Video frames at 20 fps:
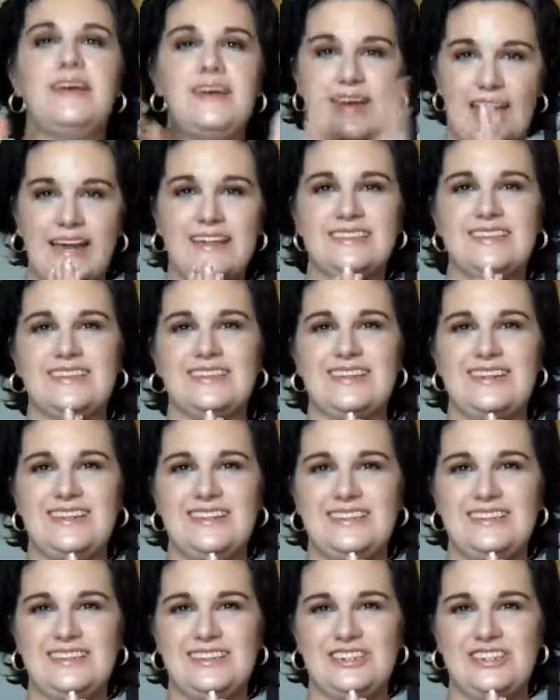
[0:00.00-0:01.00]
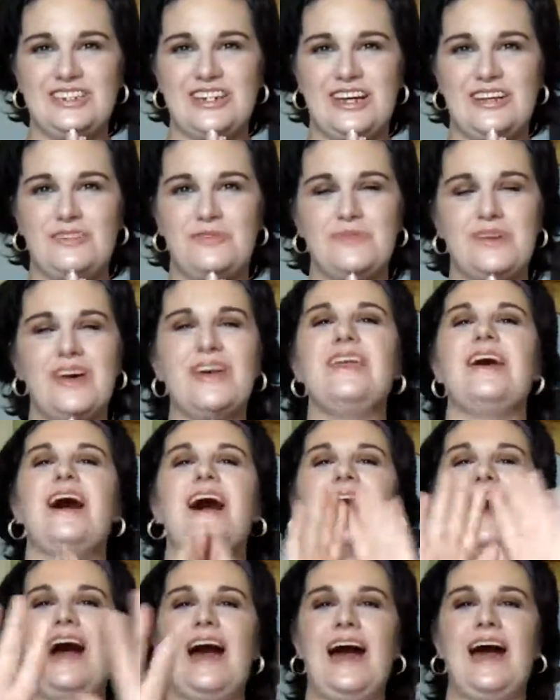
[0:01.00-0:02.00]
Yes, ladies and gentlemen,
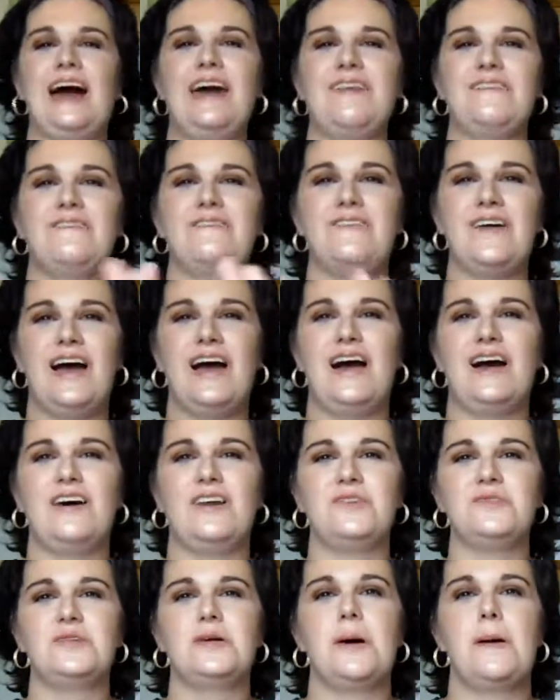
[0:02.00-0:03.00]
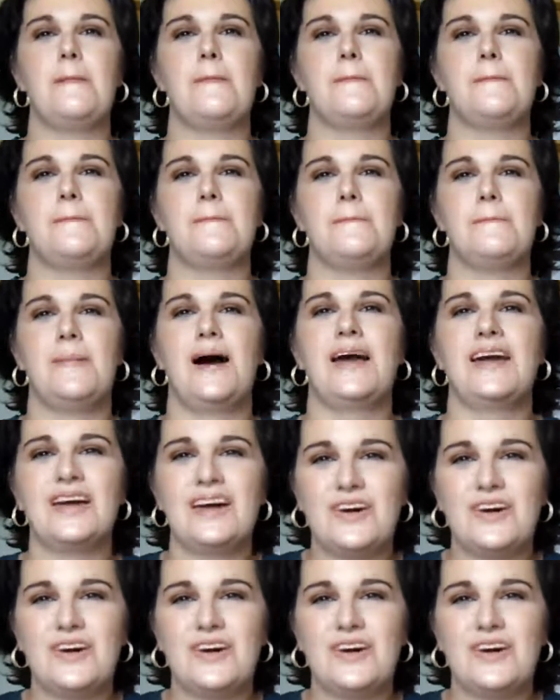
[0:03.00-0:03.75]
I found my